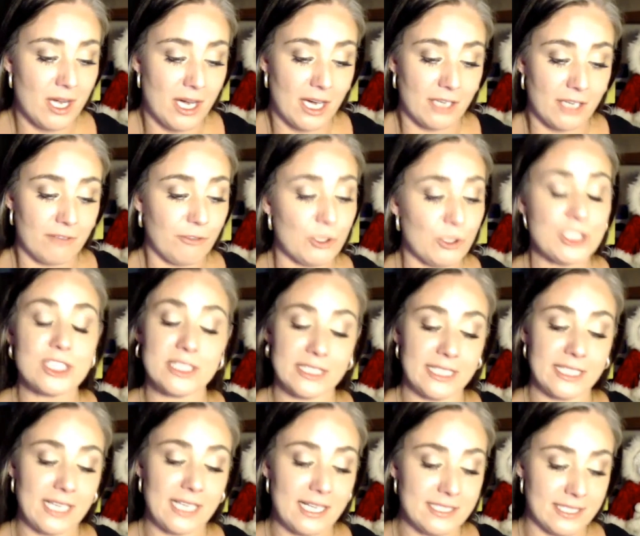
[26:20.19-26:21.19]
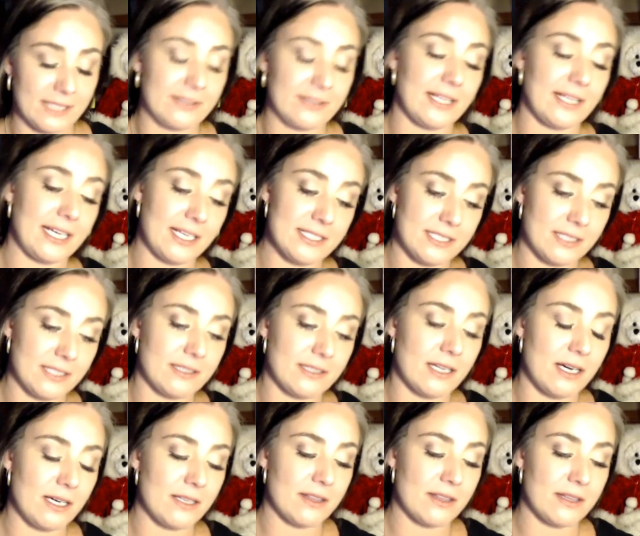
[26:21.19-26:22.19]
And unfortunately,
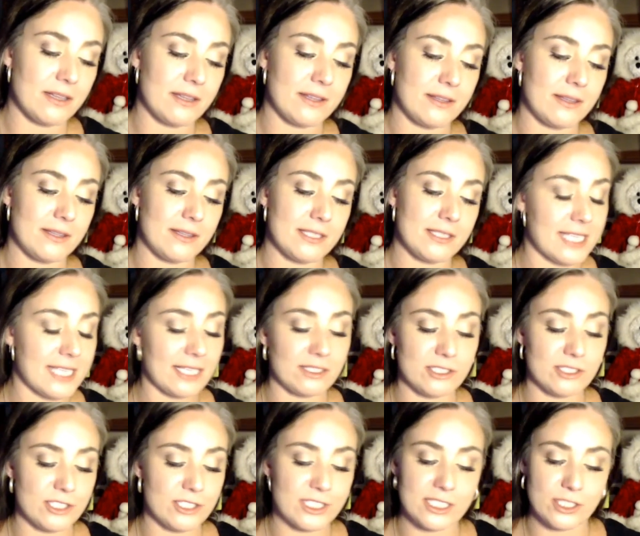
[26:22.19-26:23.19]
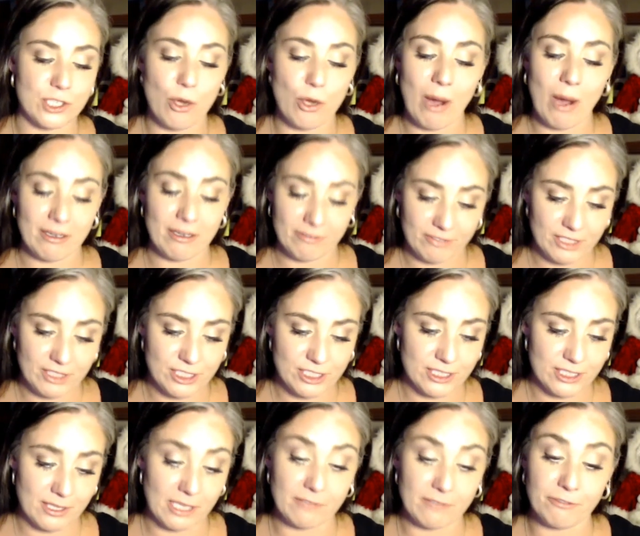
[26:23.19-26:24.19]
the settlers didn't know how to
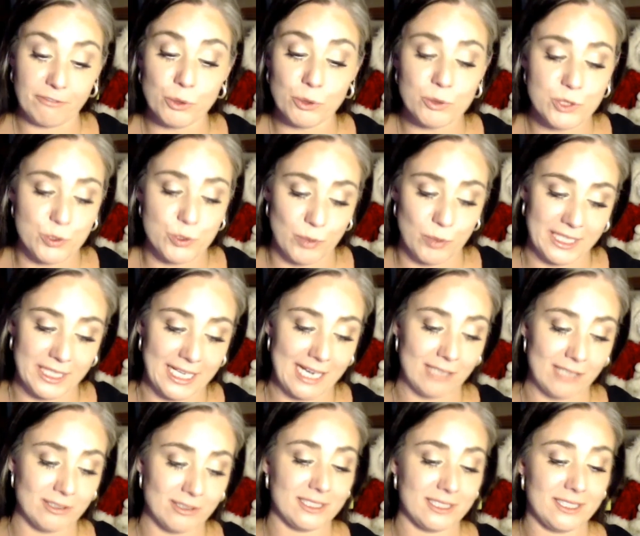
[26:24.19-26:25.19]
fish, and food was running out.